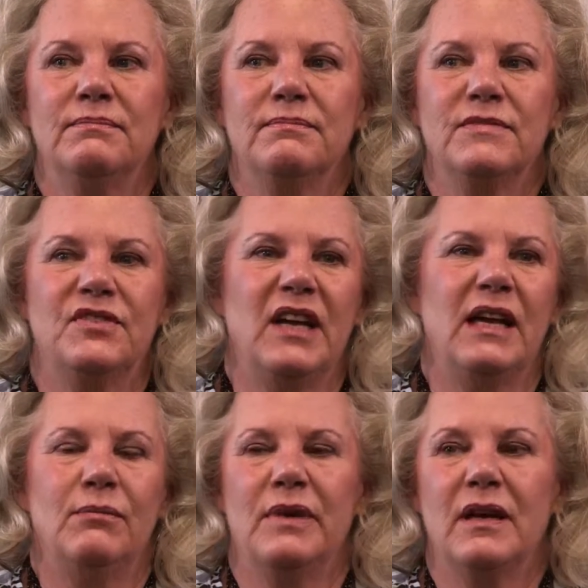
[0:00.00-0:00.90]

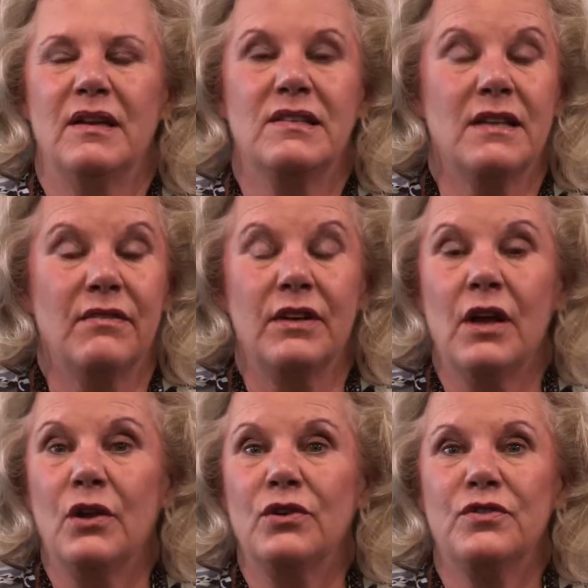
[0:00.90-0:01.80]
say we got
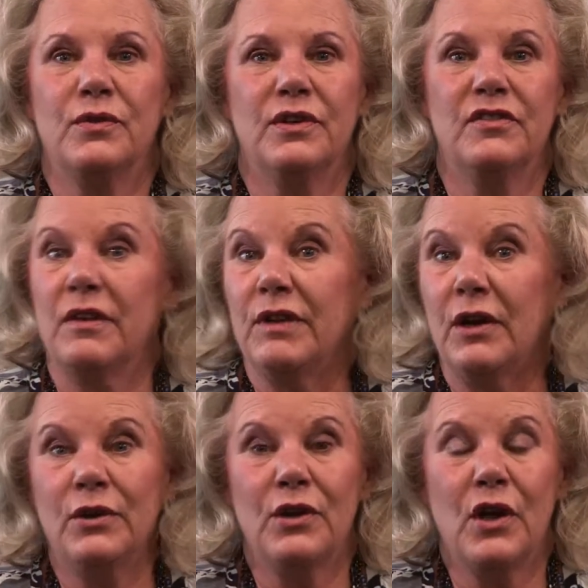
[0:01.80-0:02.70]
$7 for a
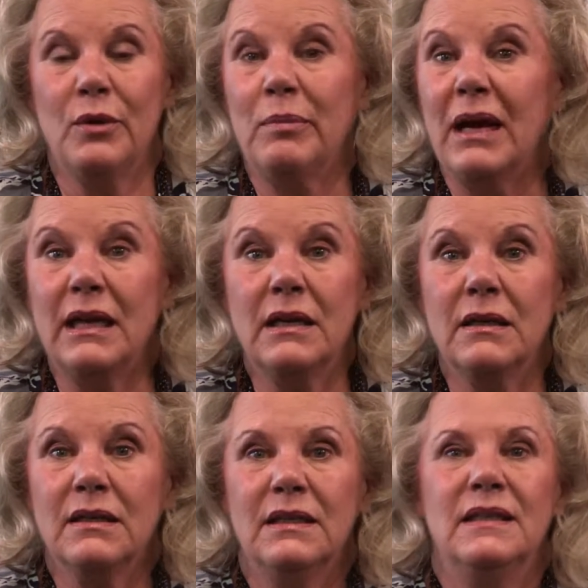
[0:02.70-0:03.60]
$700 bike
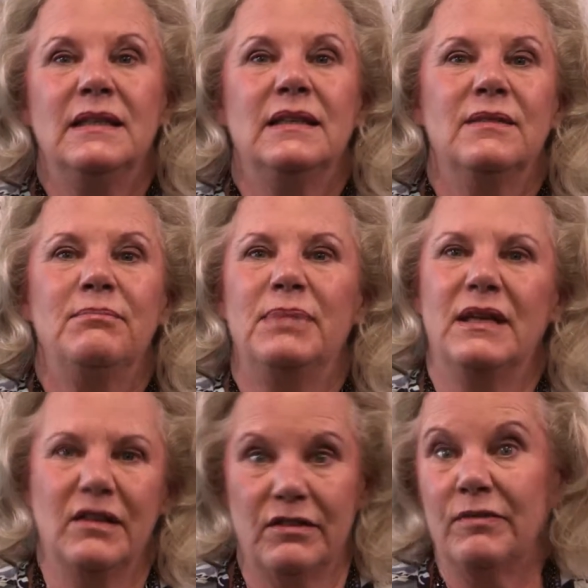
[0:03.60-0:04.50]

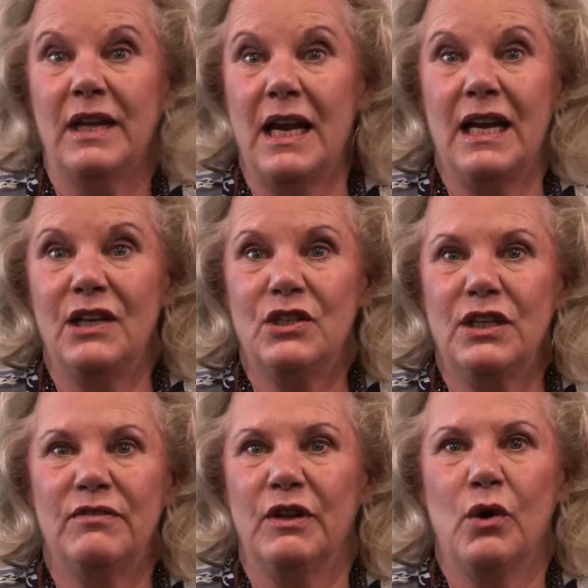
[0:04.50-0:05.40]
because of the age,
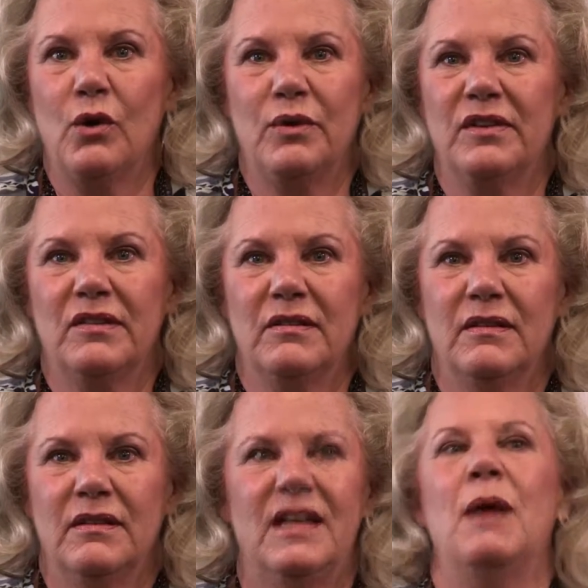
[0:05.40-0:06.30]
even though it was
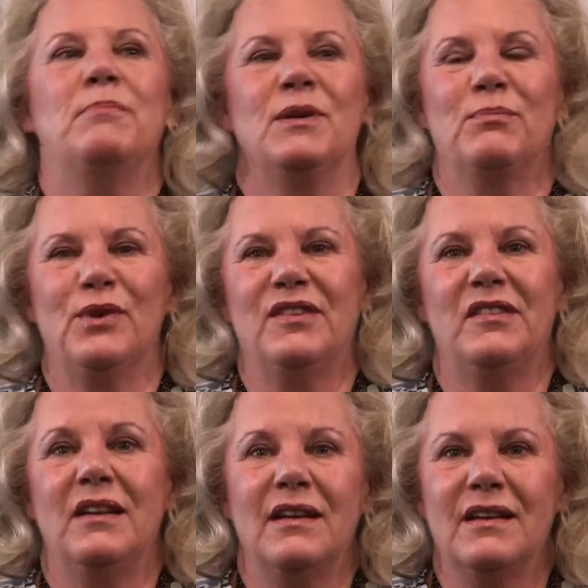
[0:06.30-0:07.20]
kept in
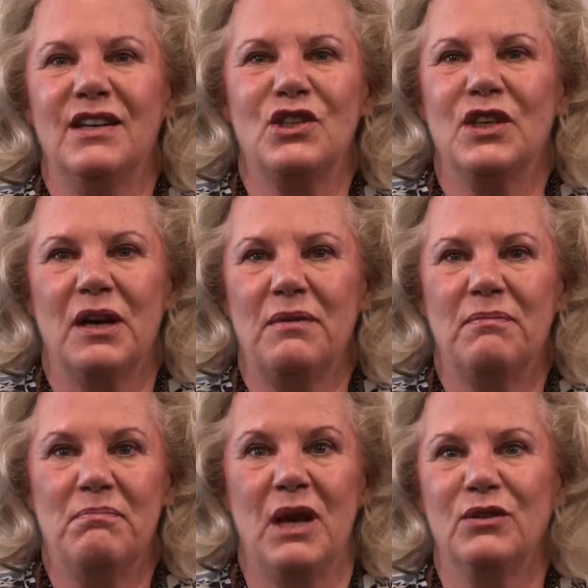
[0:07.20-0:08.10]
pristine condition and
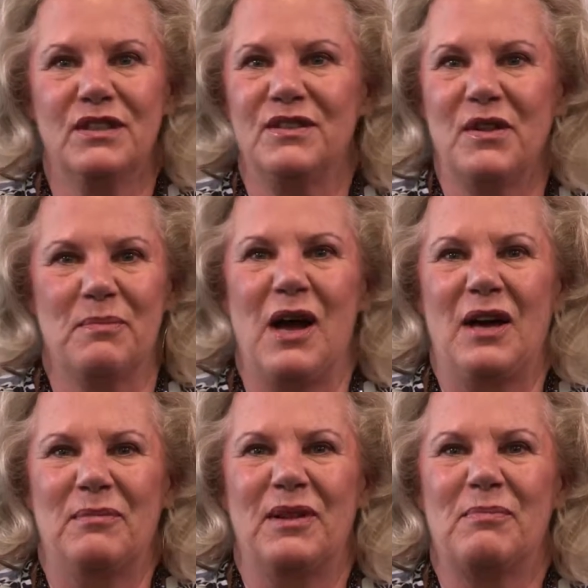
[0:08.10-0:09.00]
melted to the
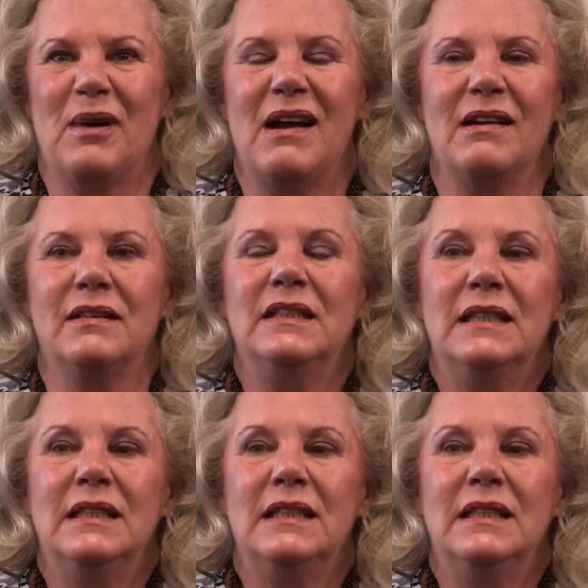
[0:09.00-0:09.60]
bottom of the pile.